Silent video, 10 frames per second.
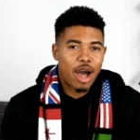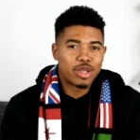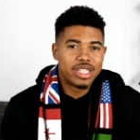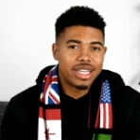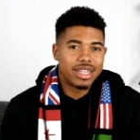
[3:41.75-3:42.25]
I
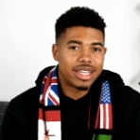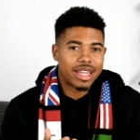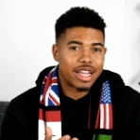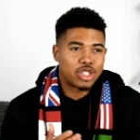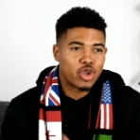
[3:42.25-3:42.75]
was sitting
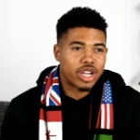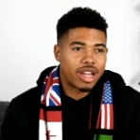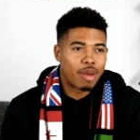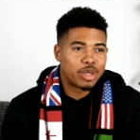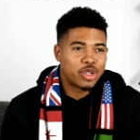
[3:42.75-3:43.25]
in like
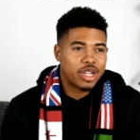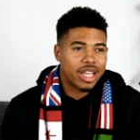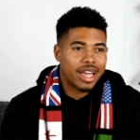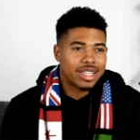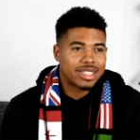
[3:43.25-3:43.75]
trigonometry
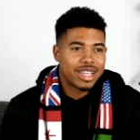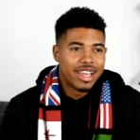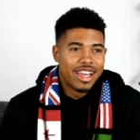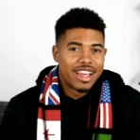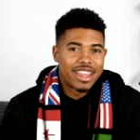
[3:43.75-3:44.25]
class,
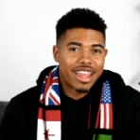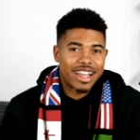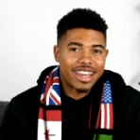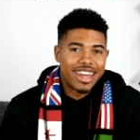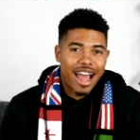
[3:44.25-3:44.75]

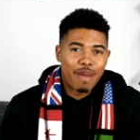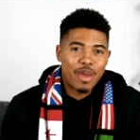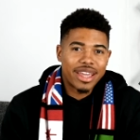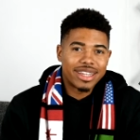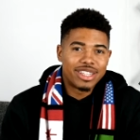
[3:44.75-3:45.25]
like not
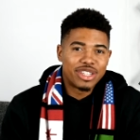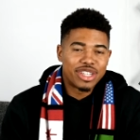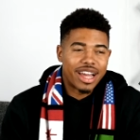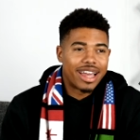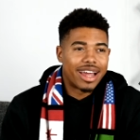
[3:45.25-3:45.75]
paying
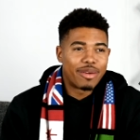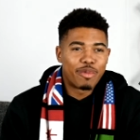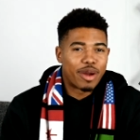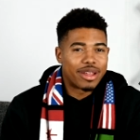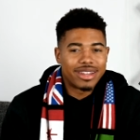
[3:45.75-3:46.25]
attention. I
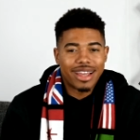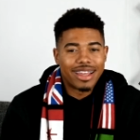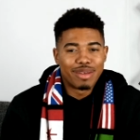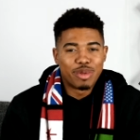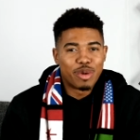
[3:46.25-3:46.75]

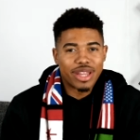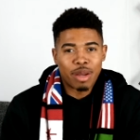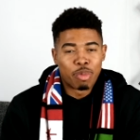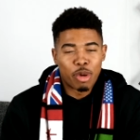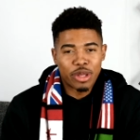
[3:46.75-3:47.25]
ended up doing
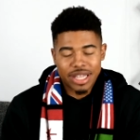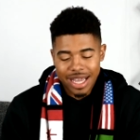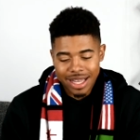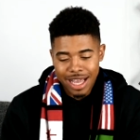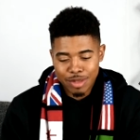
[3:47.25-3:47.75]
like poorly in
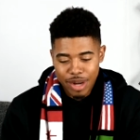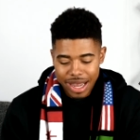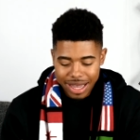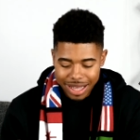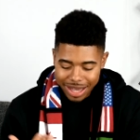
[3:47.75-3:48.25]
that class,
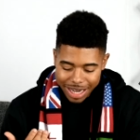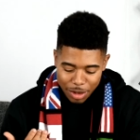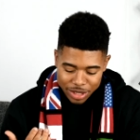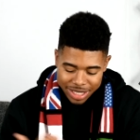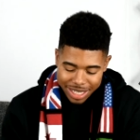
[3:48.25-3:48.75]
but I
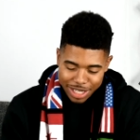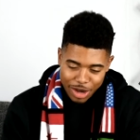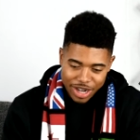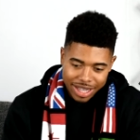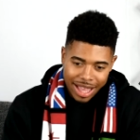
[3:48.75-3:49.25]
was sitting
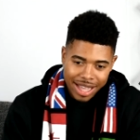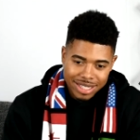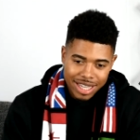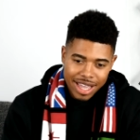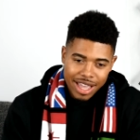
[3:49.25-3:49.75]
there in
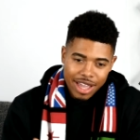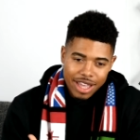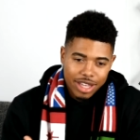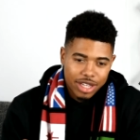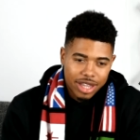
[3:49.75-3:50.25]
class
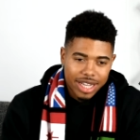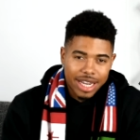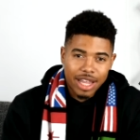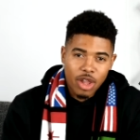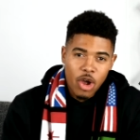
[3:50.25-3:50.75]

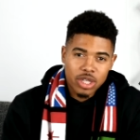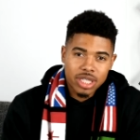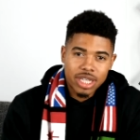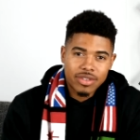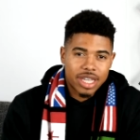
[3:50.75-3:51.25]
looking at long
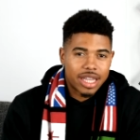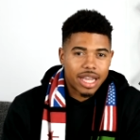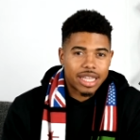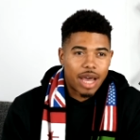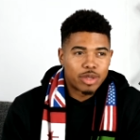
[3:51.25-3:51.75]
sleeves, and
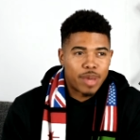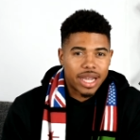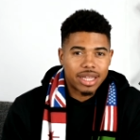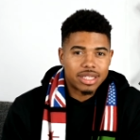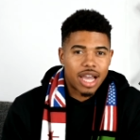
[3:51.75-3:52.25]
like that was
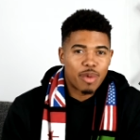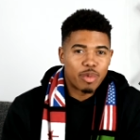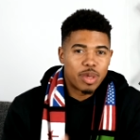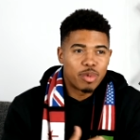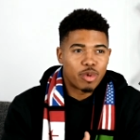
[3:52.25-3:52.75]
back in the time
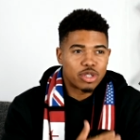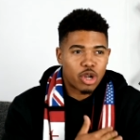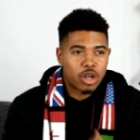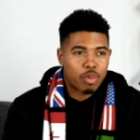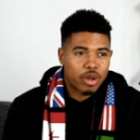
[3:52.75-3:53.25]
when people were
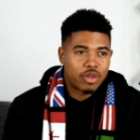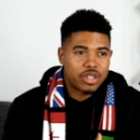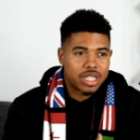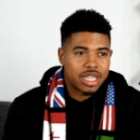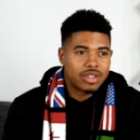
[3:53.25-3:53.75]
starting to print on
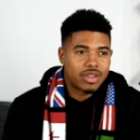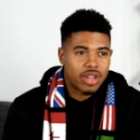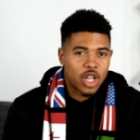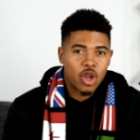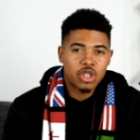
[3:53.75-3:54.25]
the sleeves of
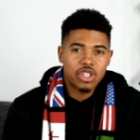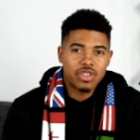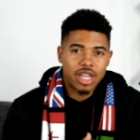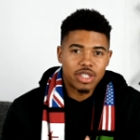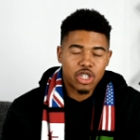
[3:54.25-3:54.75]
like long
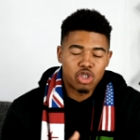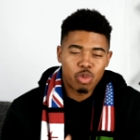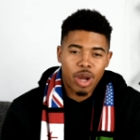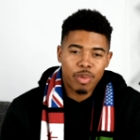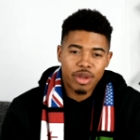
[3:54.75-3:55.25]
sleeves, and that was like
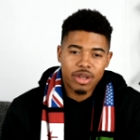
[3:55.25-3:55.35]
super popular.